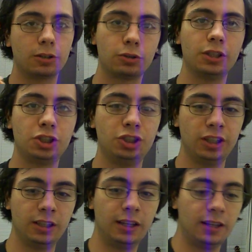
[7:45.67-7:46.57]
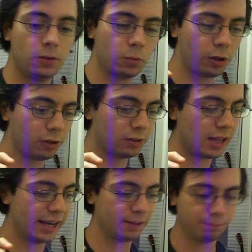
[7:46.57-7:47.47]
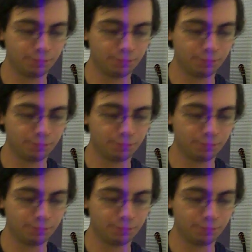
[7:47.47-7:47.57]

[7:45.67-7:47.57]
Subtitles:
Christian where they're like,